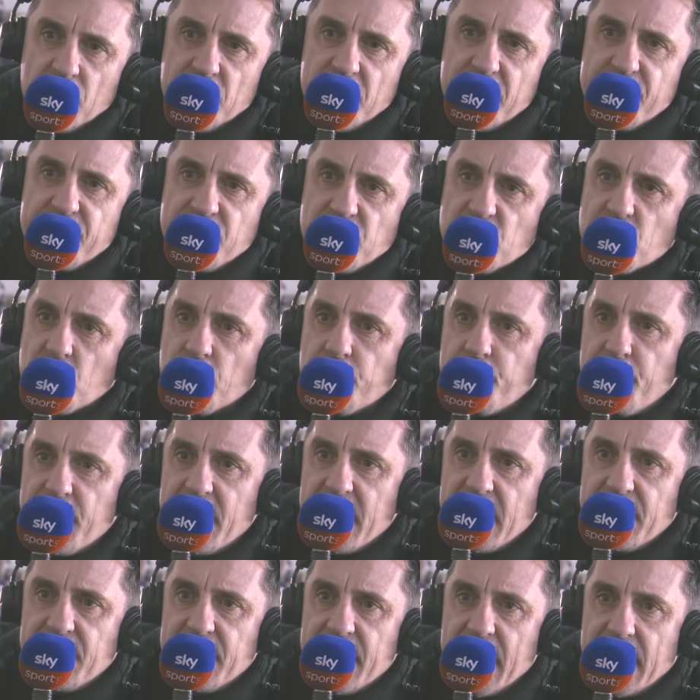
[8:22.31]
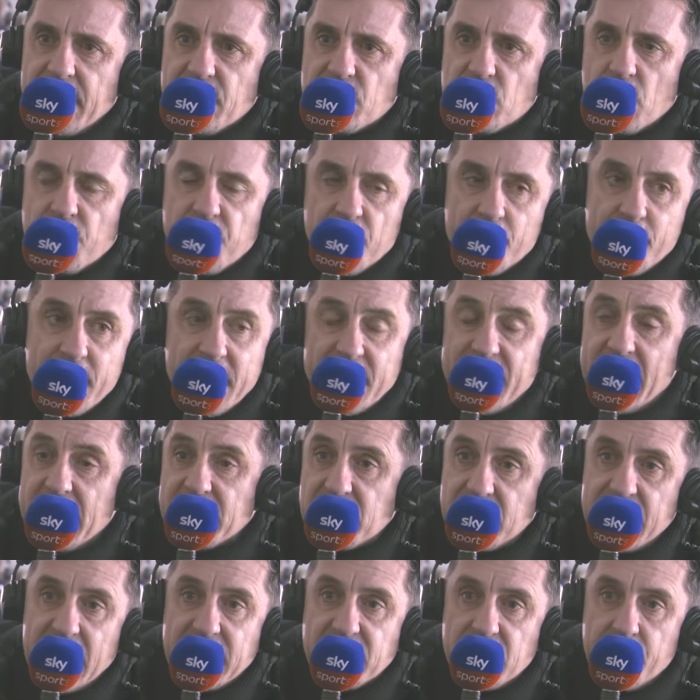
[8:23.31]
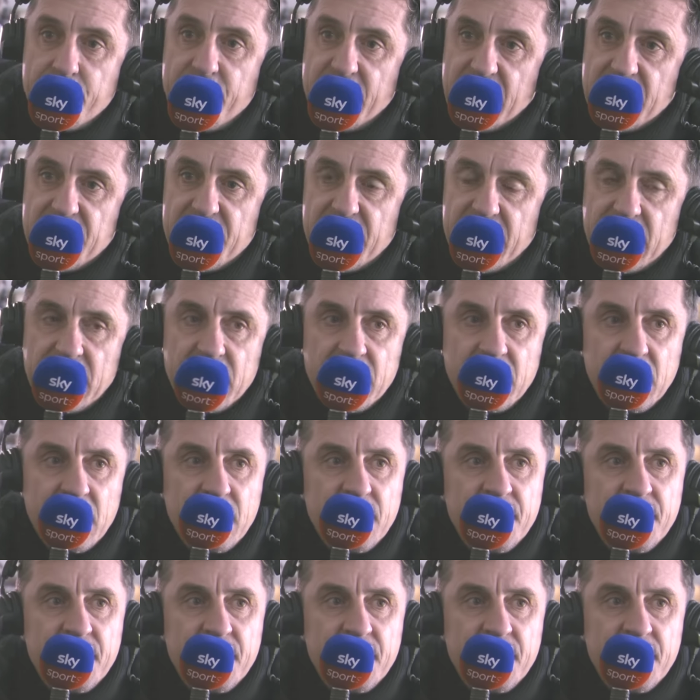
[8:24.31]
the difference could be in the end. So for me, that's the big thing.